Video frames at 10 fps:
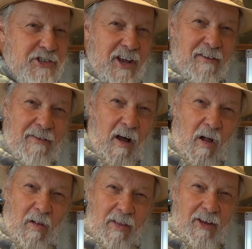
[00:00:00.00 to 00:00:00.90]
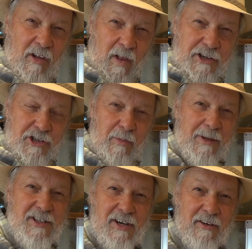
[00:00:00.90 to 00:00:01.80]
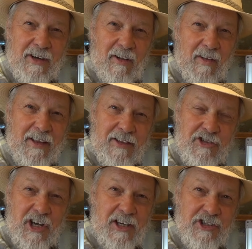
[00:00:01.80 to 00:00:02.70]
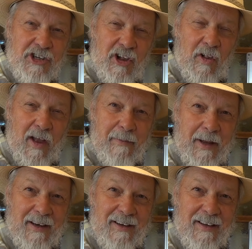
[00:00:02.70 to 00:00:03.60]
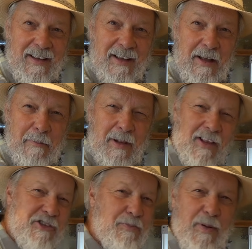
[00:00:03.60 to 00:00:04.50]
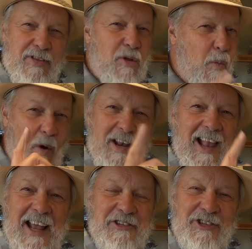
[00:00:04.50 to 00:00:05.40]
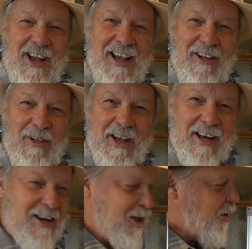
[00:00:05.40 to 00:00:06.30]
of all the glacial material and the change in climate. But let's put the one last cycle in